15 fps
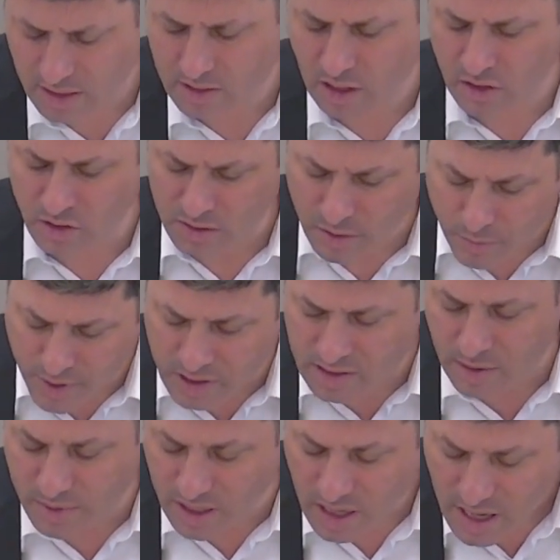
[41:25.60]
It's usher to build
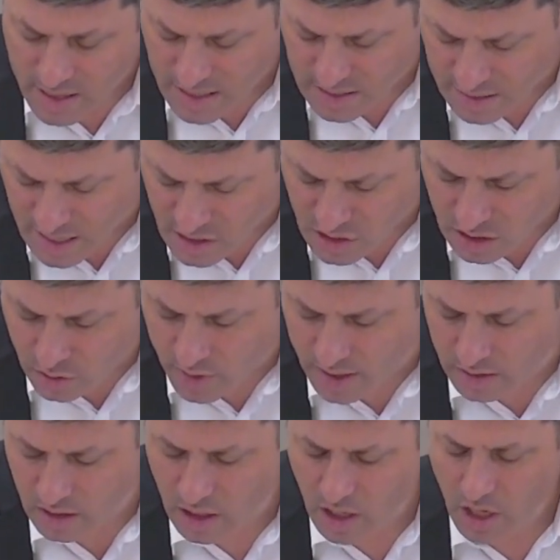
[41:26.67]
something that's attached to the
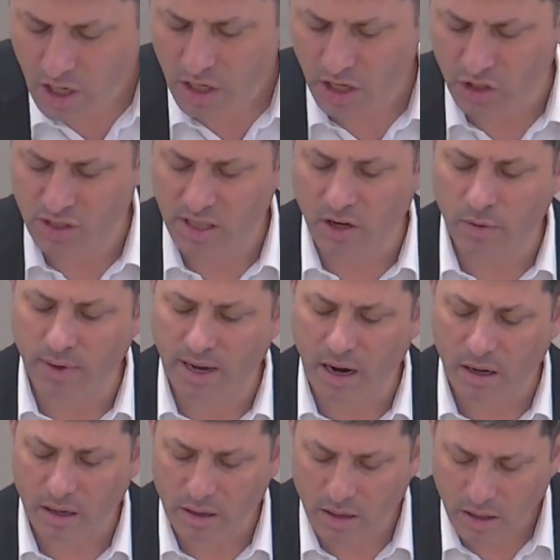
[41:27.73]
ground. Yesh tira
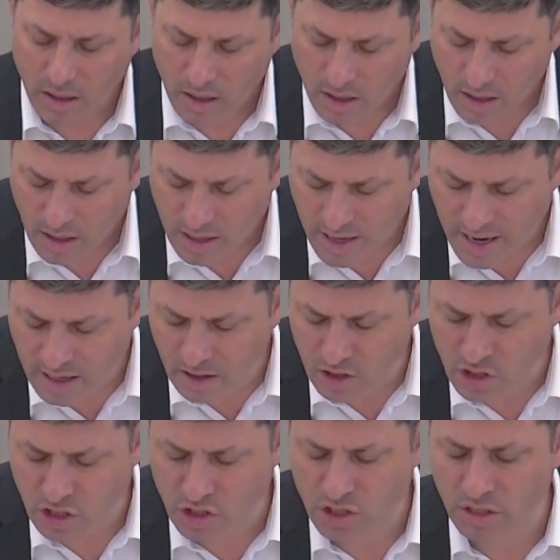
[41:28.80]
bekarka. Ela
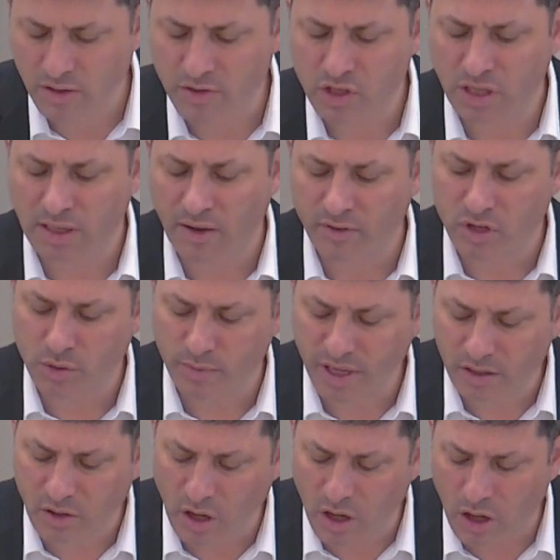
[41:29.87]
shel shida shel teva shel
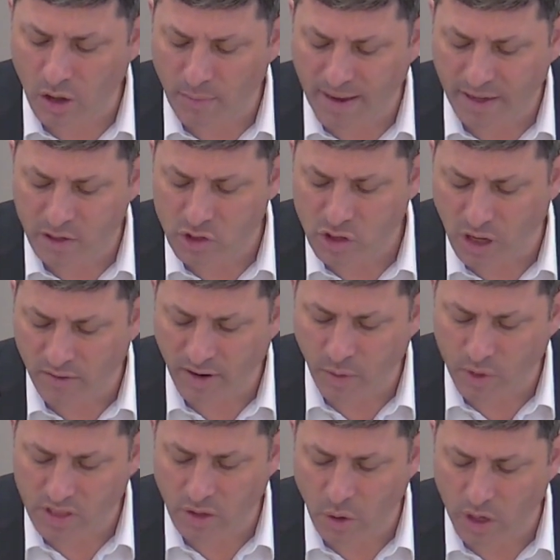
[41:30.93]
migdal. My kasava.
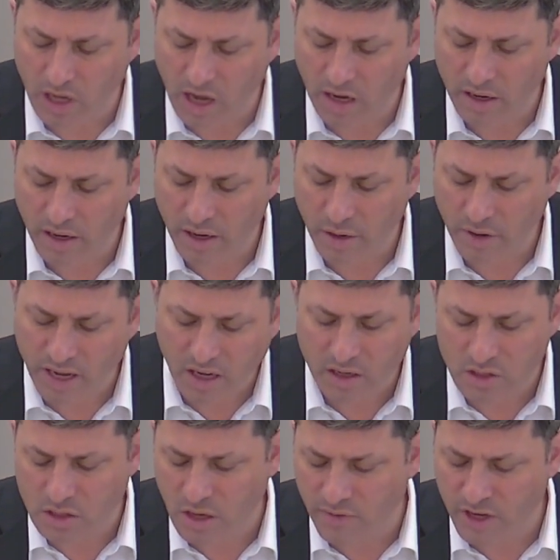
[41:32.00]
What's going on here? I
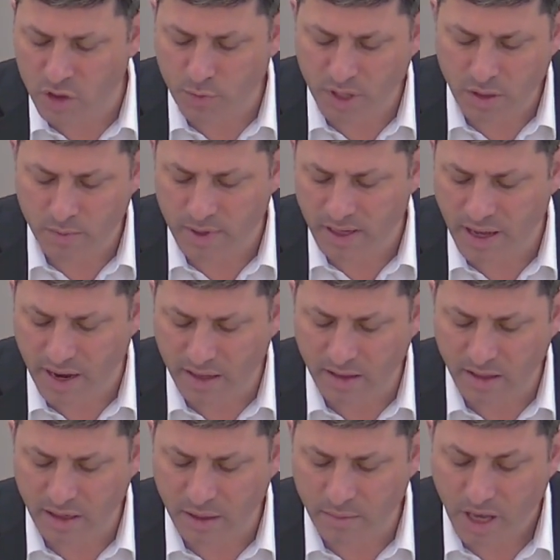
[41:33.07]
kasava yesh binyan
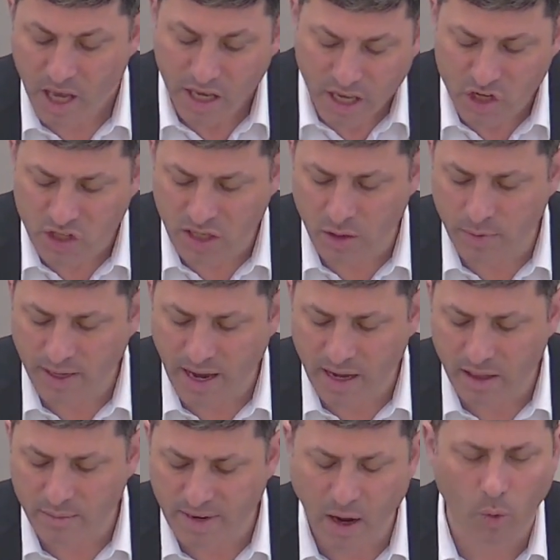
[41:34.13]
bekalim. Yesh tira
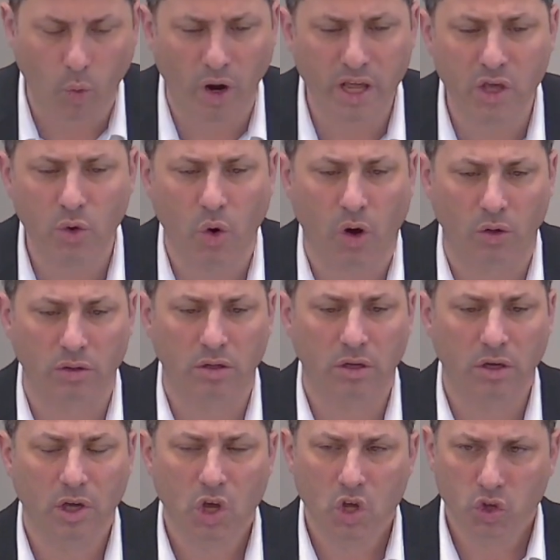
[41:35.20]
bekalim. Now, what do you hold?
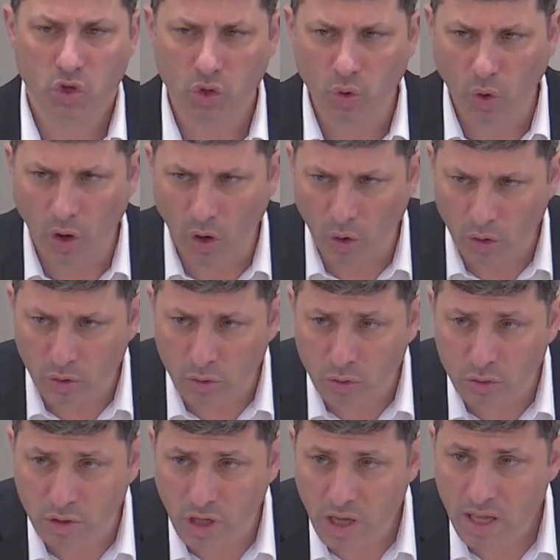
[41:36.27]
Do you
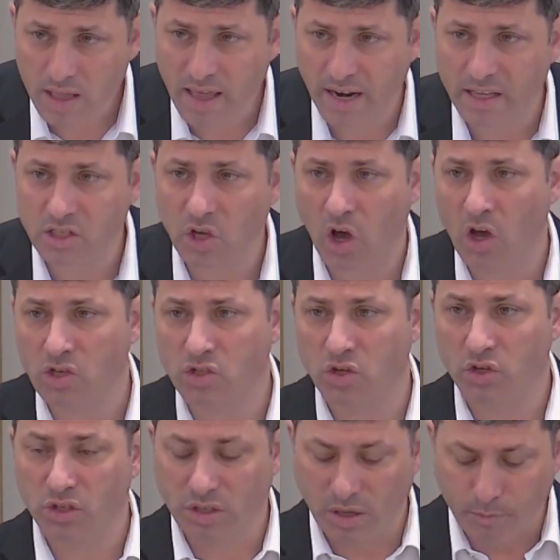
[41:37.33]
hold that it's
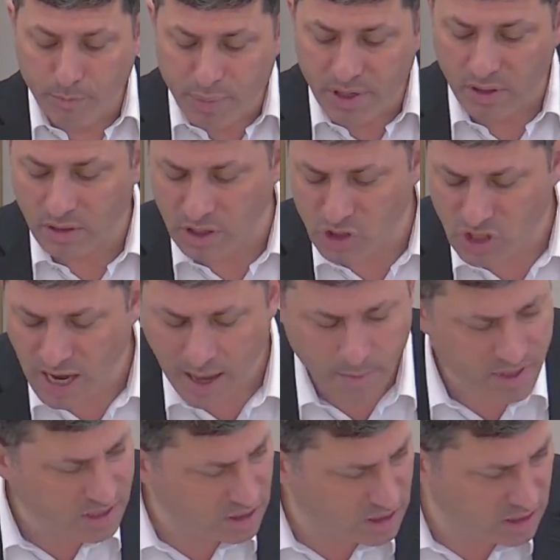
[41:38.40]
usher to build on
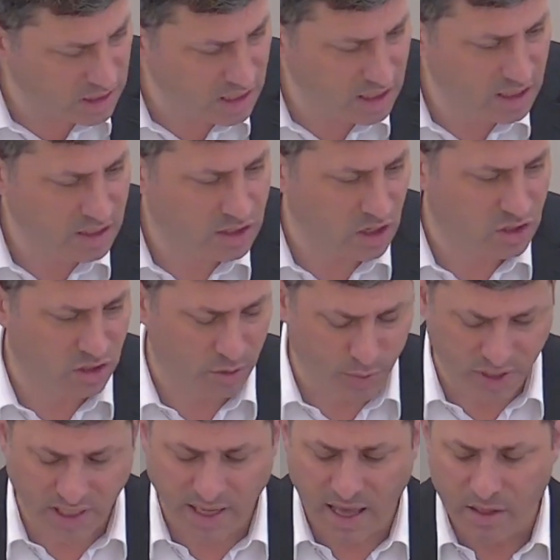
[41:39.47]
Shabbos a kli? It's usher to
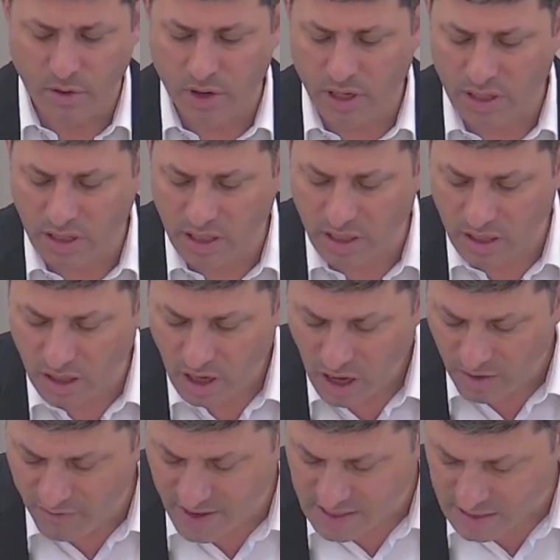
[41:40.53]
put together a kli,
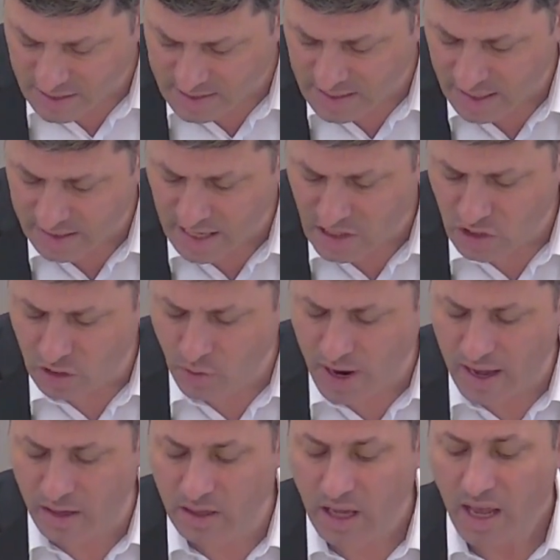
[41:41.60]
a vessel that's not attached to the
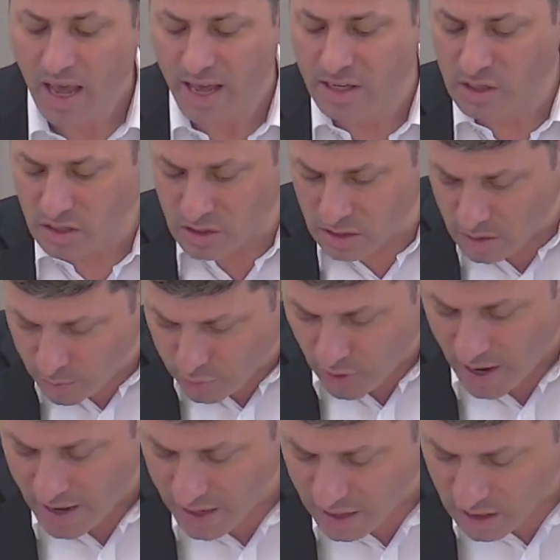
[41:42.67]
ground, and it's usher to
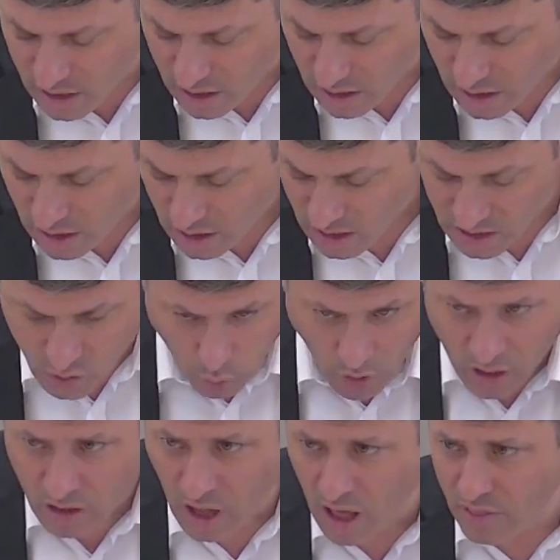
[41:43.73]
break. It's
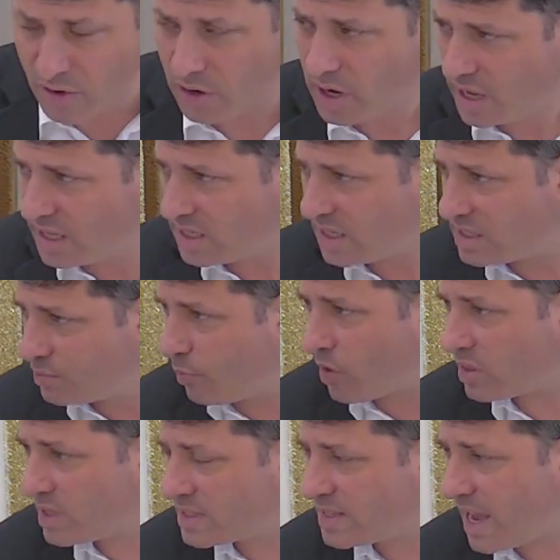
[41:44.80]
one or the other. It's
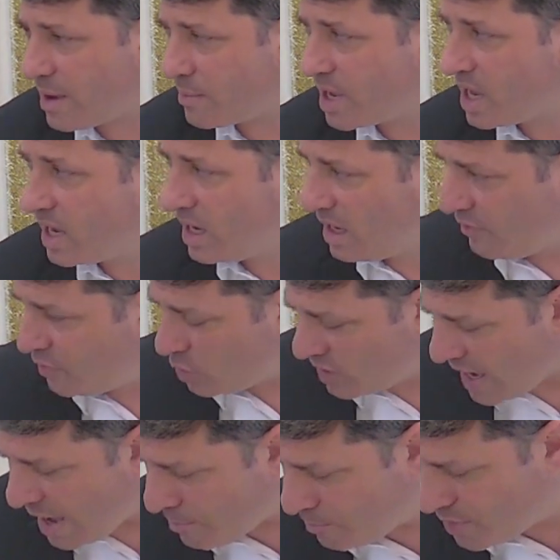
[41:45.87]
both the same. If you
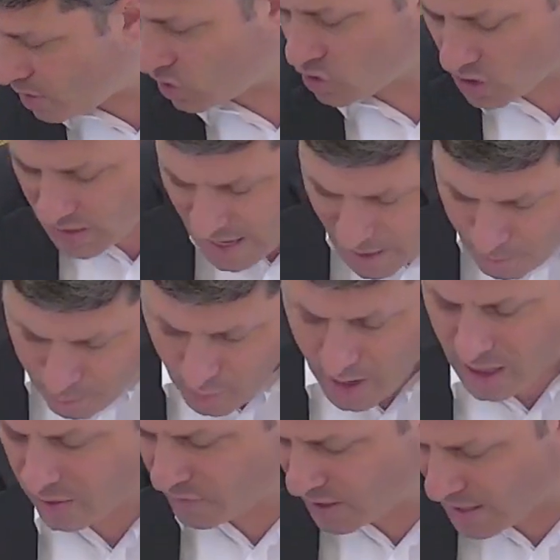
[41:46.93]
can't build, you can't break. If you